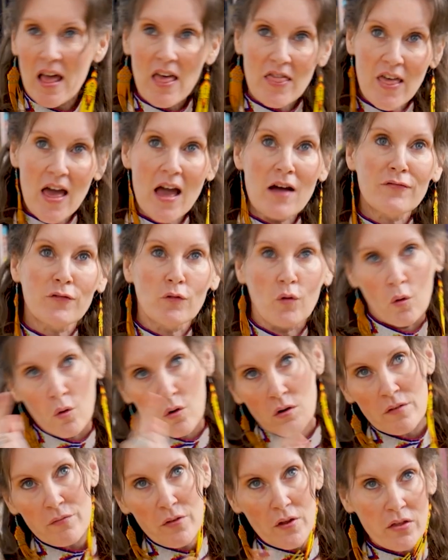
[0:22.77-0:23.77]
Therefore,
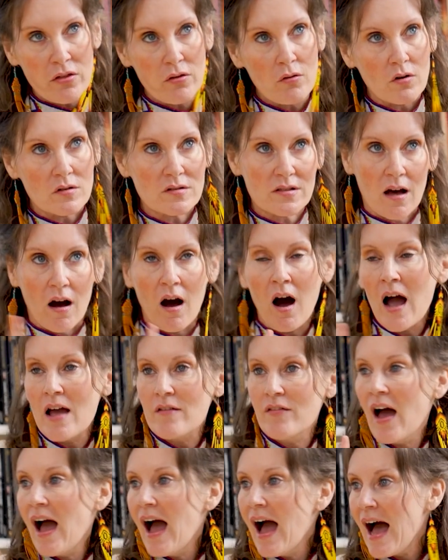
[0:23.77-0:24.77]
all of the thoughts that
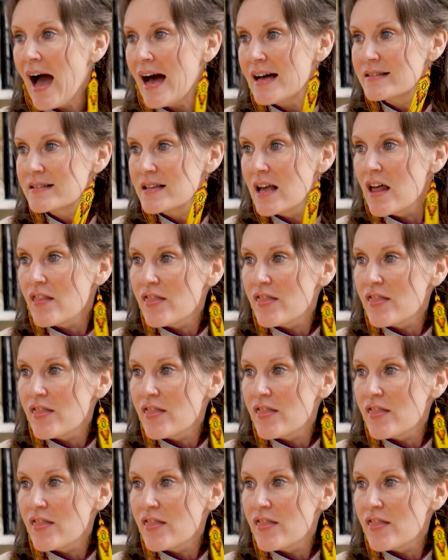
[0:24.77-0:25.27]
I've had